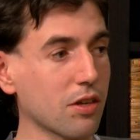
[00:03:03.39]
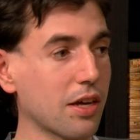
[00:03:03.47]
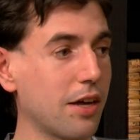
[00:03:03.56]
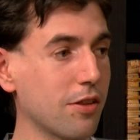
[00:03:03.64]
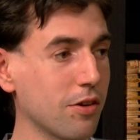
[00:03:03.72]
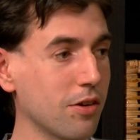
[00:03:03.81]

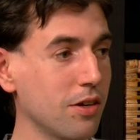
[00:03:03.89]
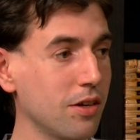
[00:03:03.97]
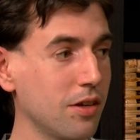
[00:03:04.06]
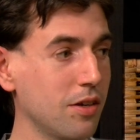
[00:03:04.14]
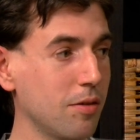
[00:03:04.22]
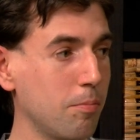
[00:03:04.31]
together
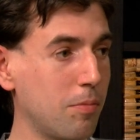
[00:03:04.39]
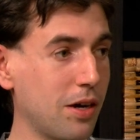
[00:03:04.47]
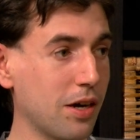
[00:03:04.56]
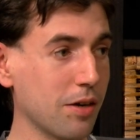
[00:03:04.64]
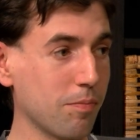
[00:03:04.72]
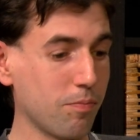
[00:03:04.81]

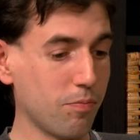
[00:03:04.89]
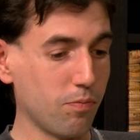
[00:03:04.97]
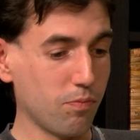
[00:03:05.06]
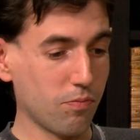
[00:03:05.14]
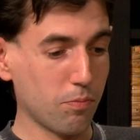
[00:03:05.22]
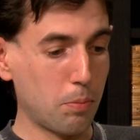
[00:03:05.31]
my
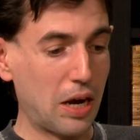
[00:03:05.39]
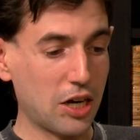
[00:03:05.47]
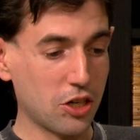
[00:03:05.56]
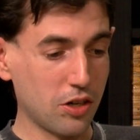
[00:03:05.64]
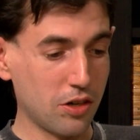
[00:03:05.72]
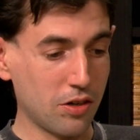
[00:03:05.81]

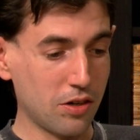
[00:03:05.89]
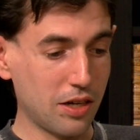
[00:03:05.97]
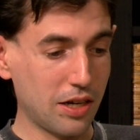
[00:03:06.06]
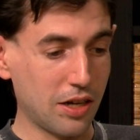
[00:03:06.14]
passion